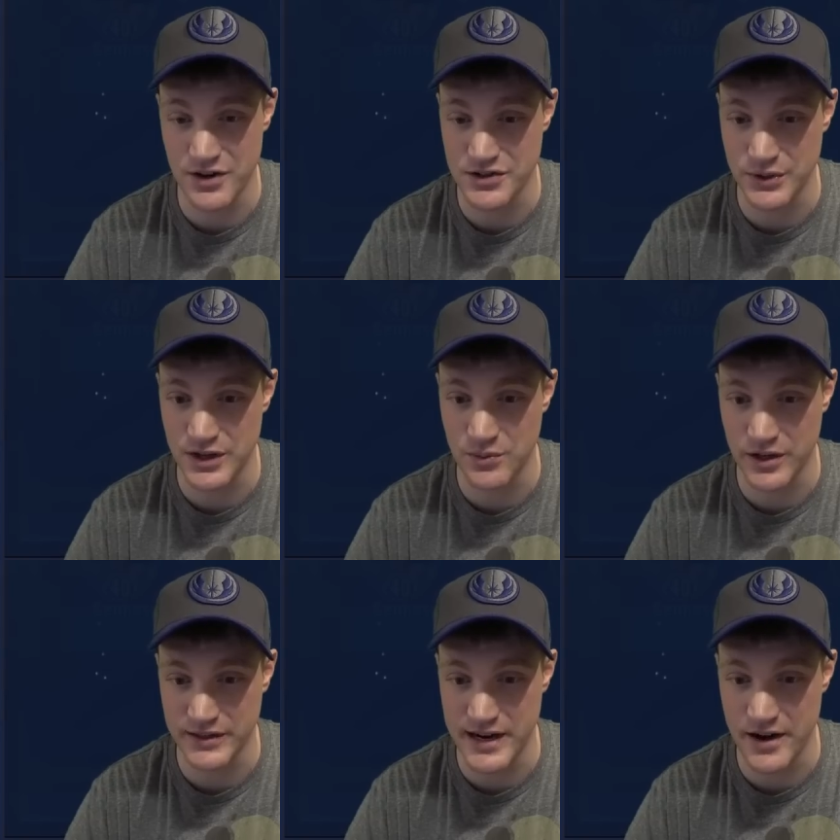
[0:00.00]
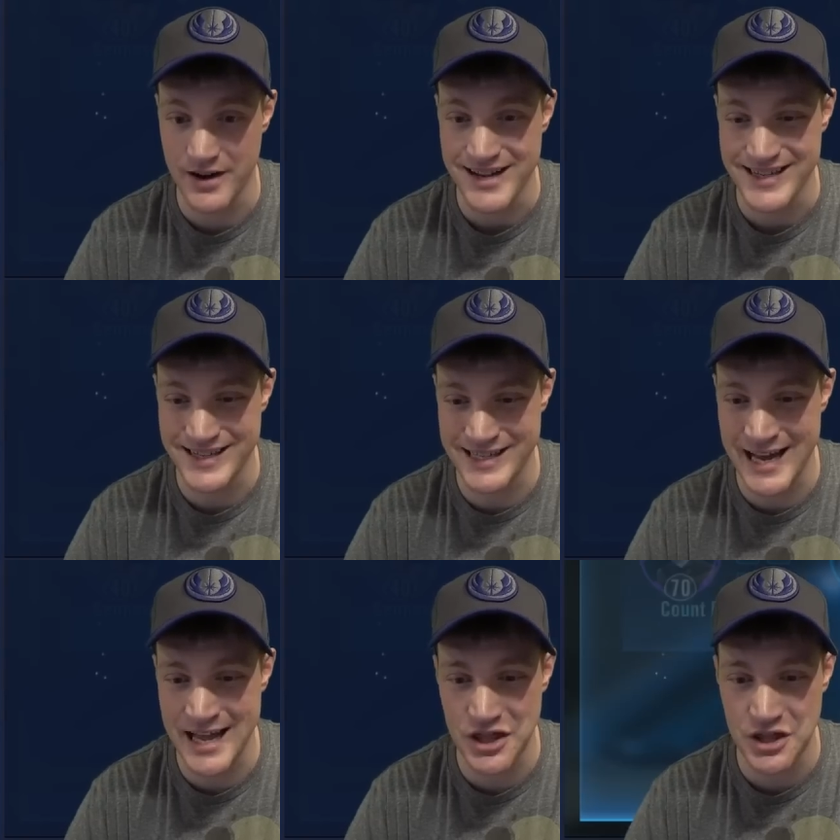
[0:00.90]
stars, so good work there.
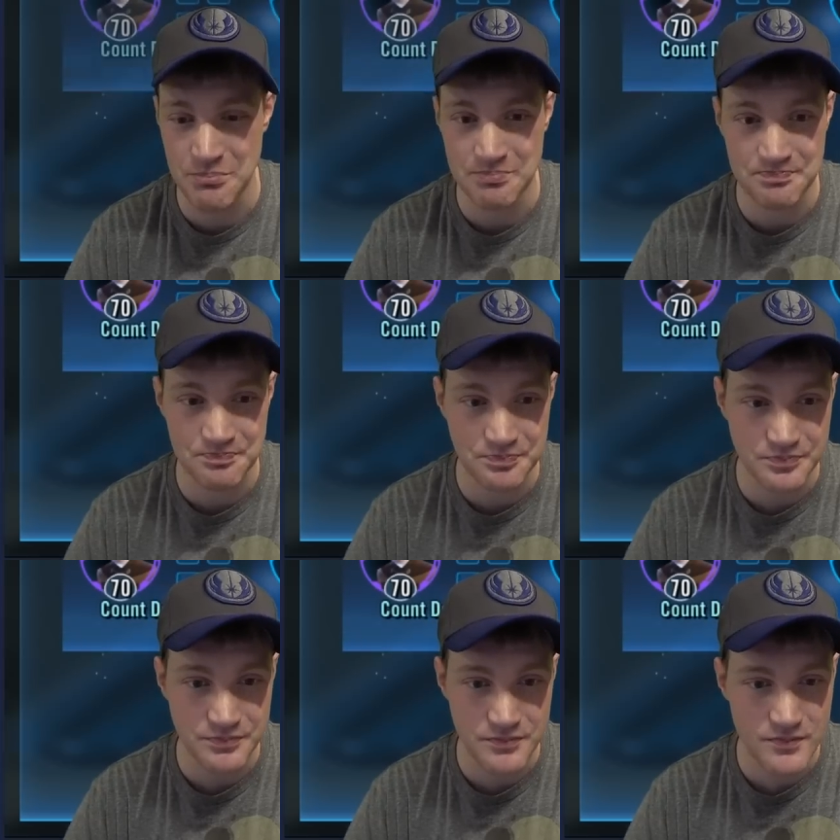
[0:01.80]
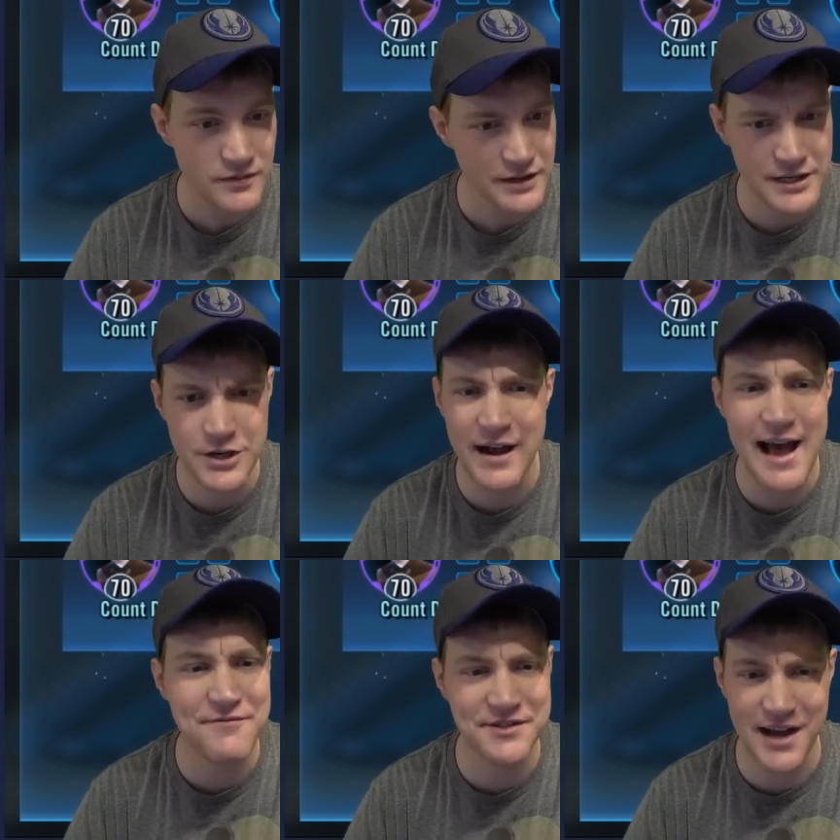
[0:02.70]
Sith, you
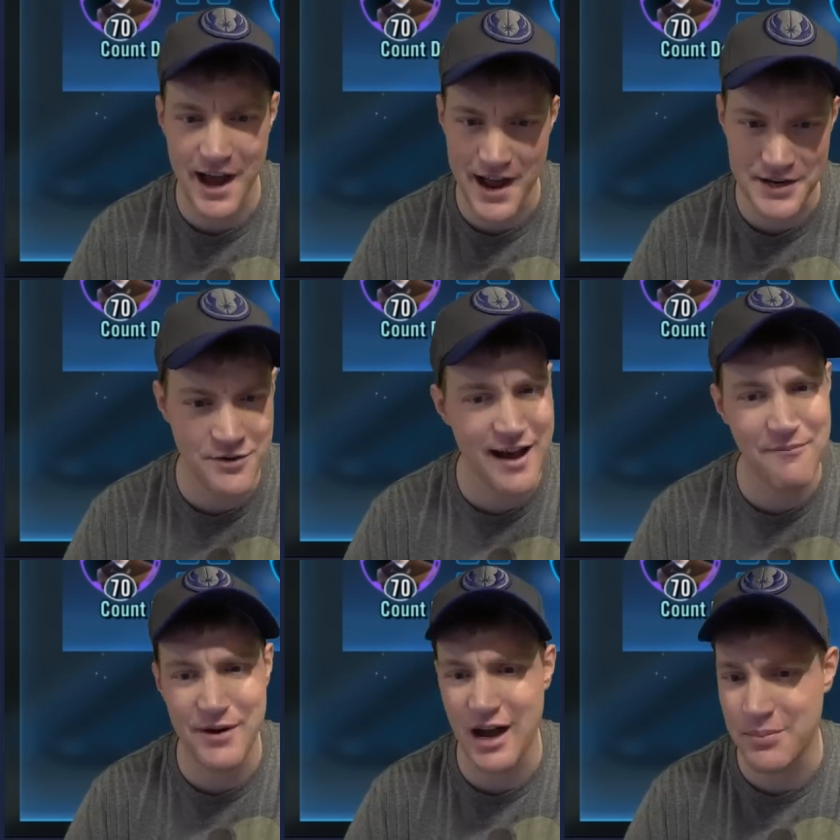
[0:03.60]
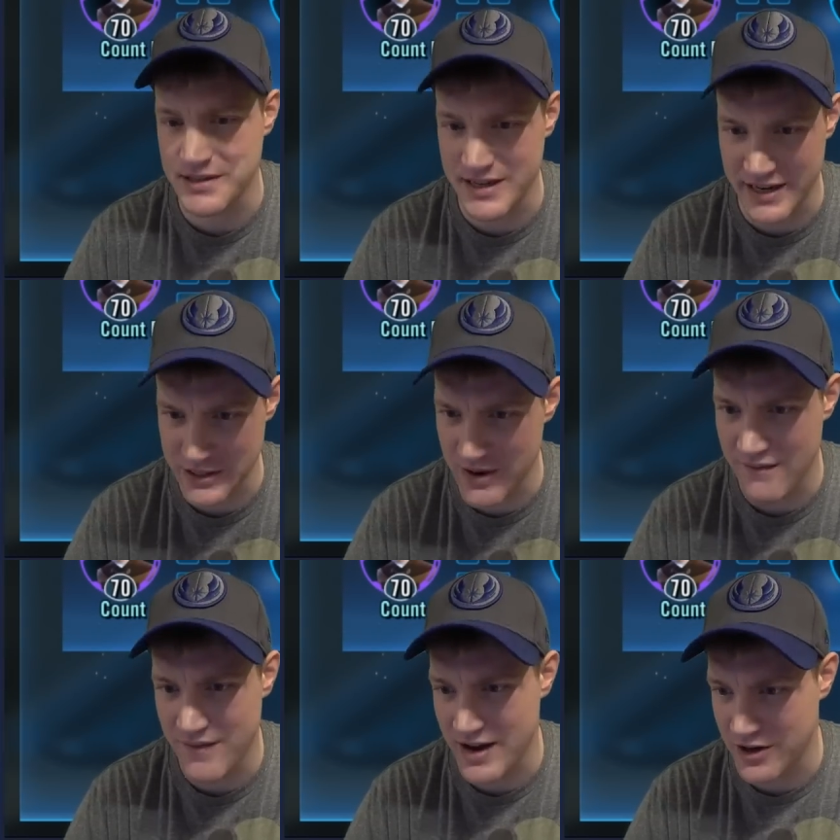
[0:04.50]
have Scion, you have Palpatine, you
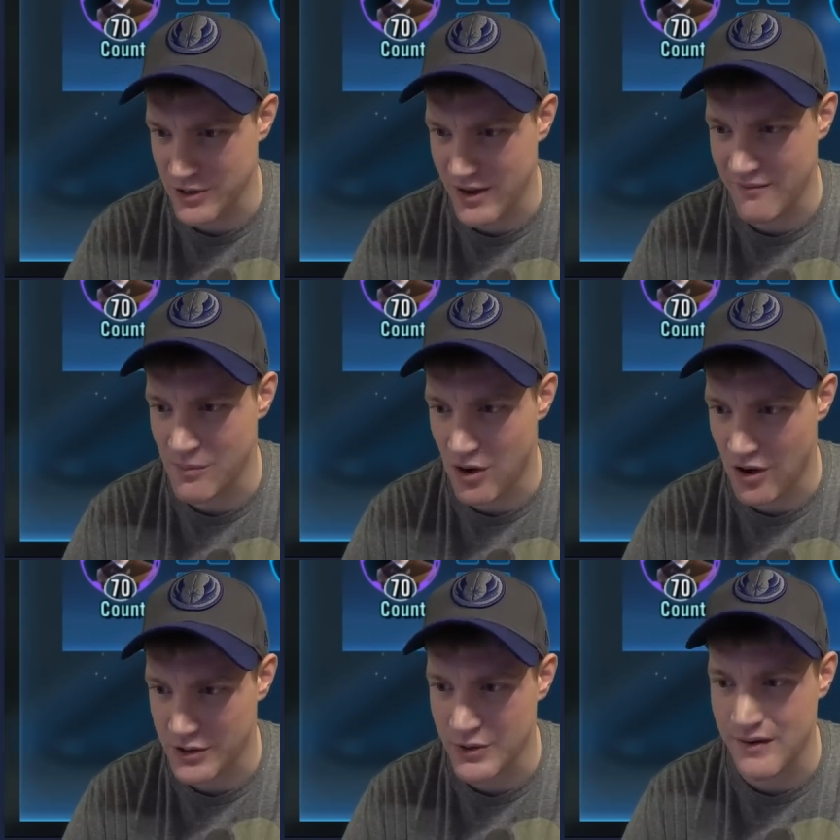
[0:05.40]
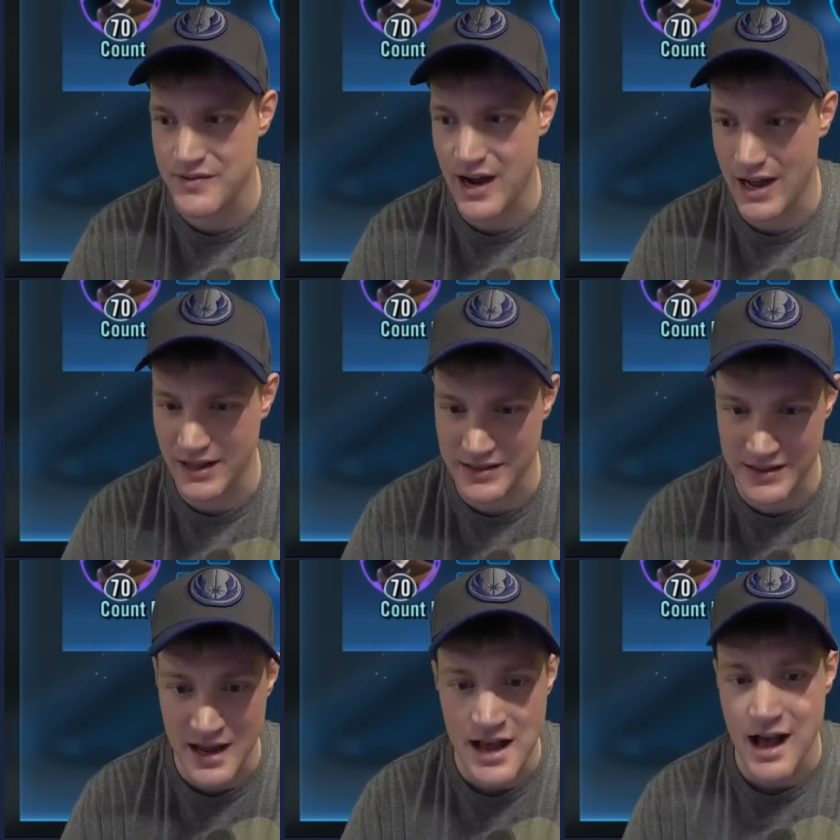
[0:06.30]
have Vader, you have Maul, you have
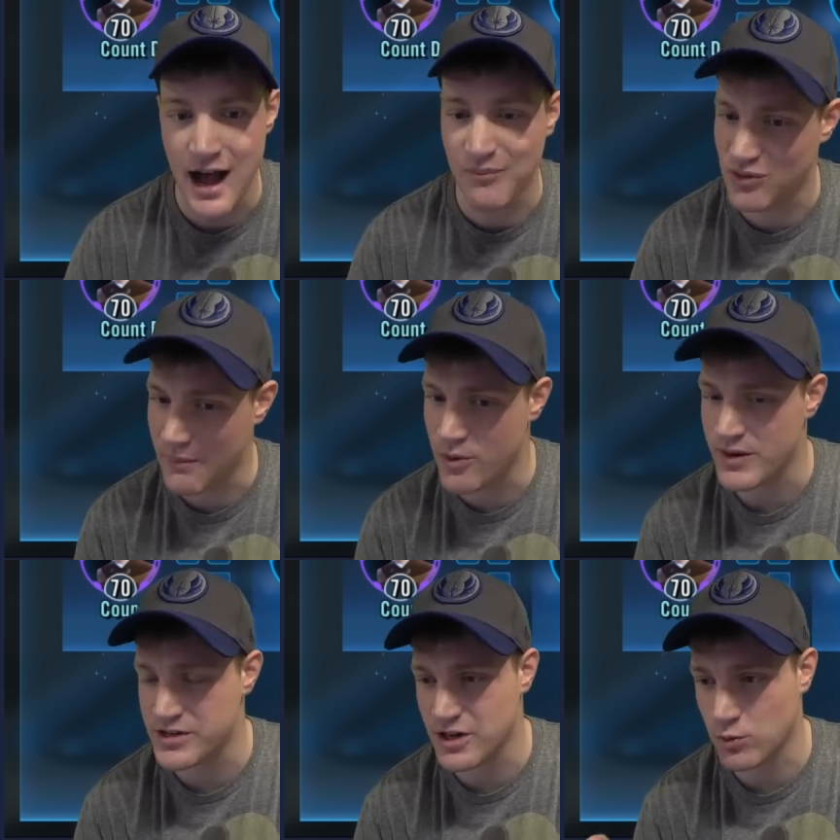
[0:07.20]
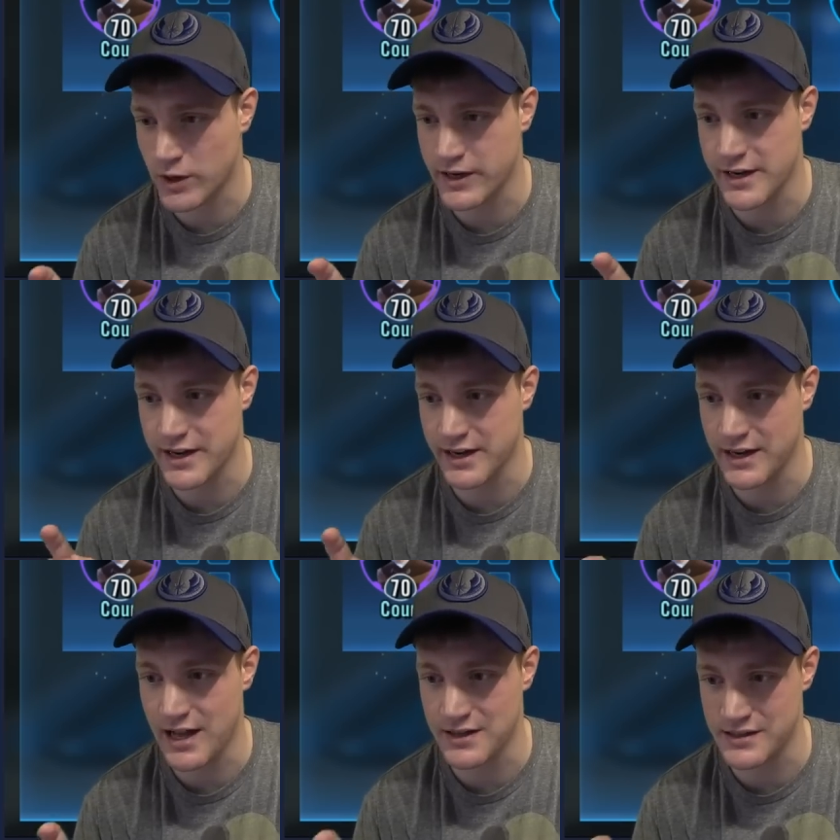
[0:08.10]
Nihilus. Uh, probably want to start working on getting
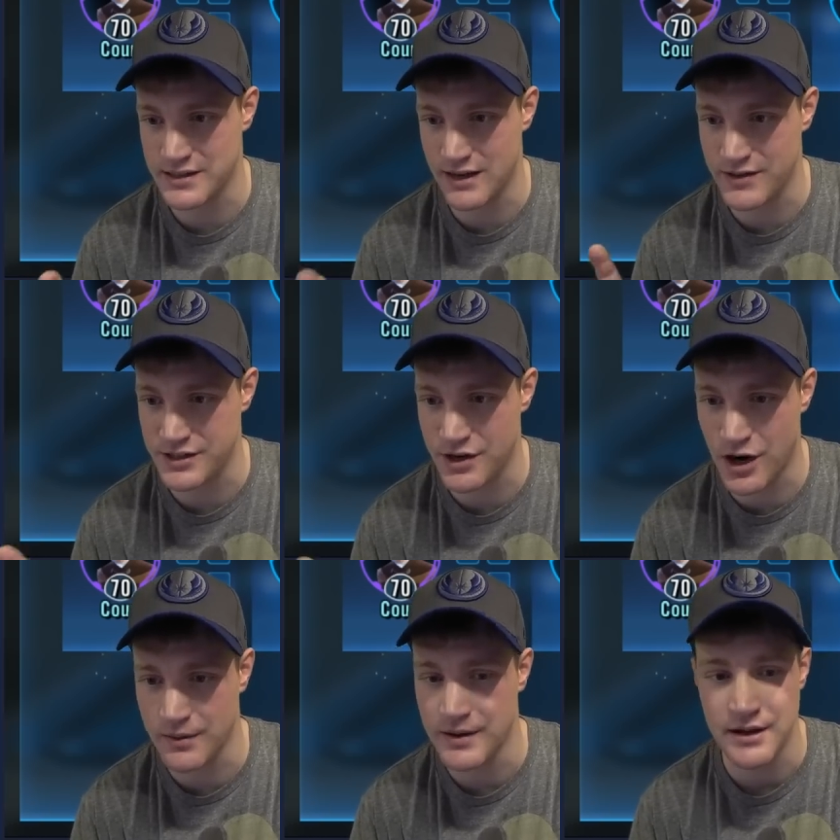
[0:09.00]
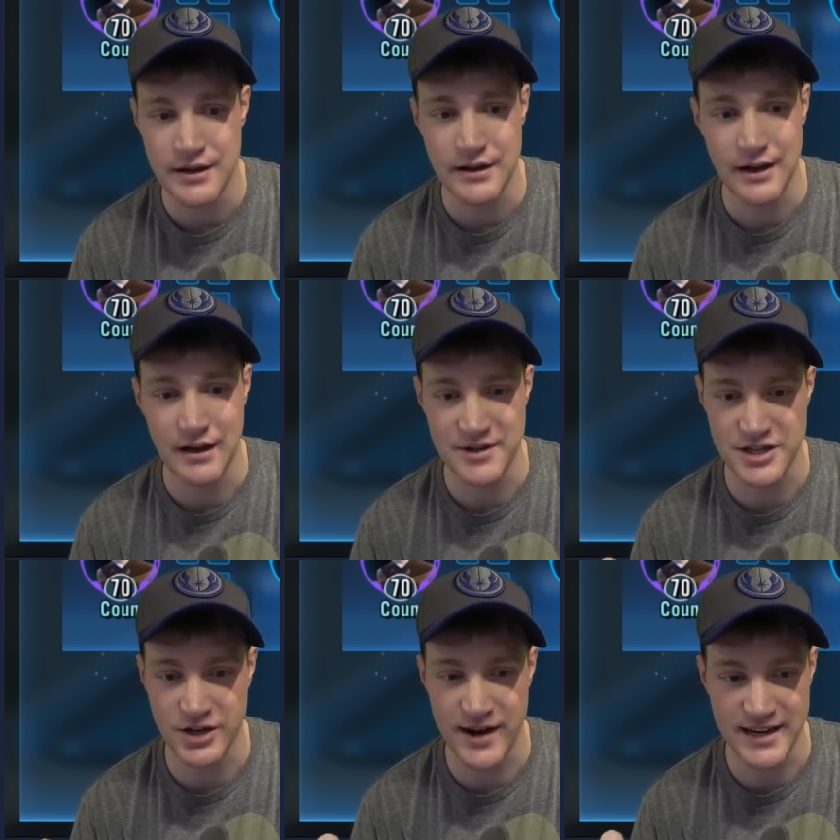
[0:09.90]
Nihilus to 7 star. Um,
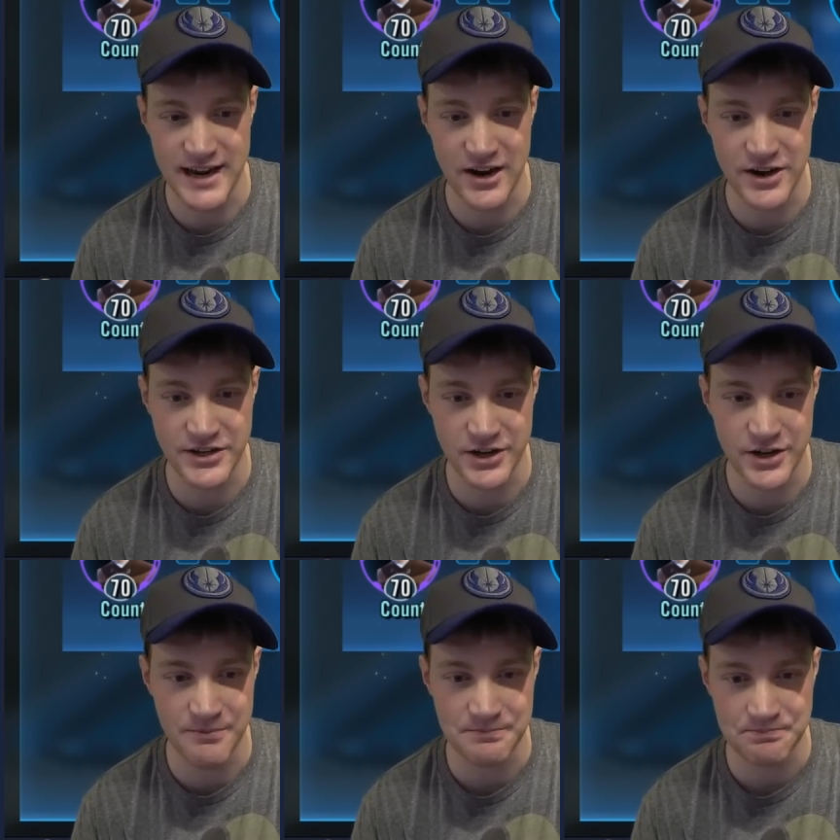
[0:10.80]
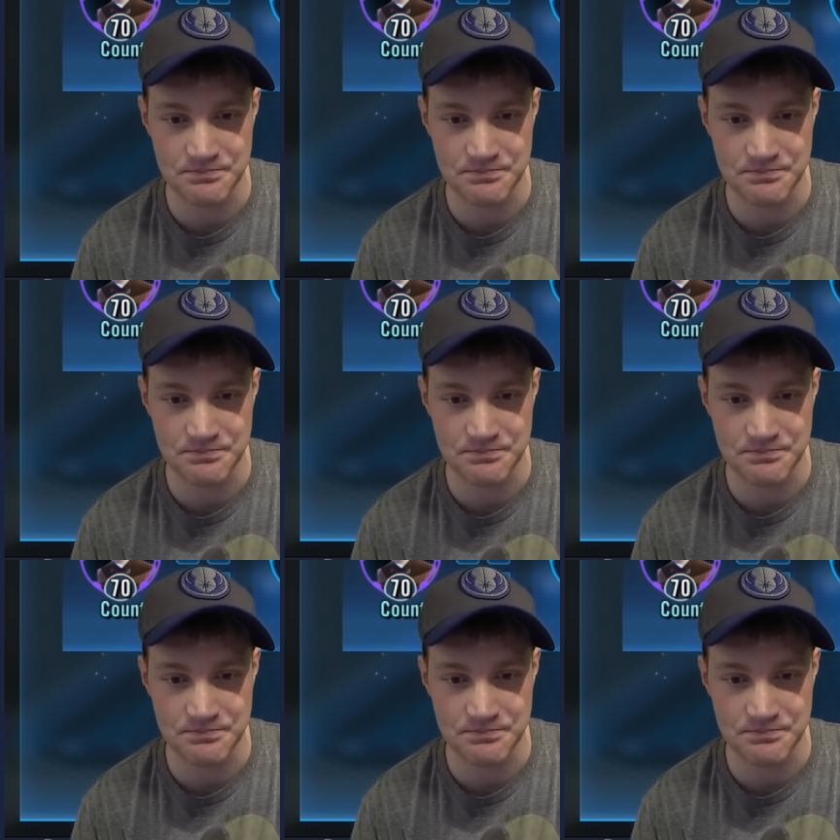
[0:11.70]
he's a great character.